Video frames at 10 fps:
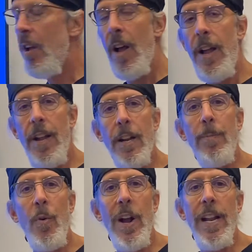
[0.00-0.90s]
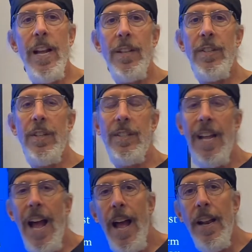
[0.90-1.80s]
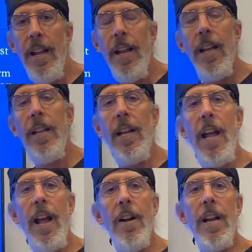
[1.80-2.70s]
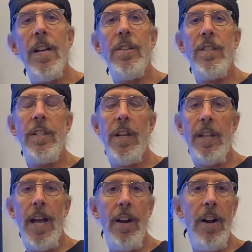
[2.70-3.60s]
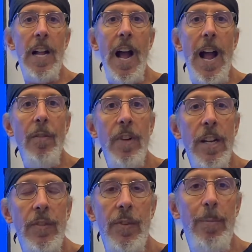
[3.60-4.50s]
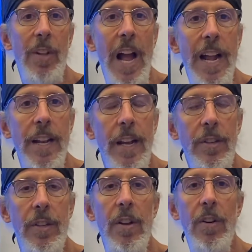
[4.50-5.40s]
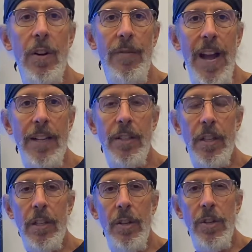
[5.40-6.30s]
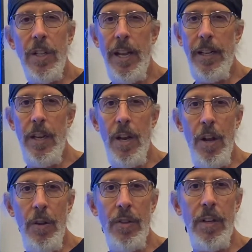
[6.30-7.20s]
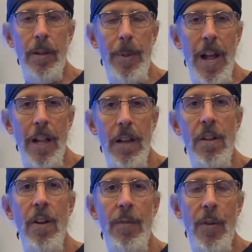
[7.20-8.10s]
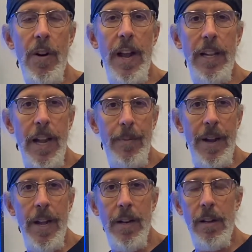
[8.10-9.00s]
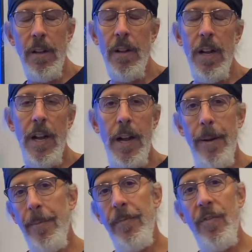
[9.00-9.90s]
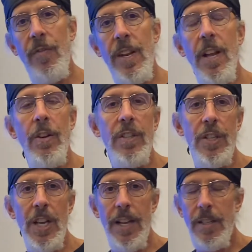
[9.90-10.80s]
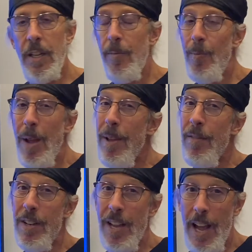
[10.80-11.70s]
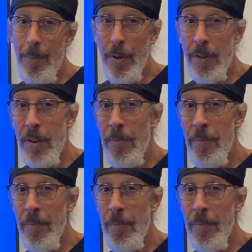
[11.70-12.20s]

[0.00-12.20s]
Another point is, is that in the areas that are at high risk for blindness or vascular occlusion, like the nose, glabella, forehead, like my other um, video suggested, maybe even temples,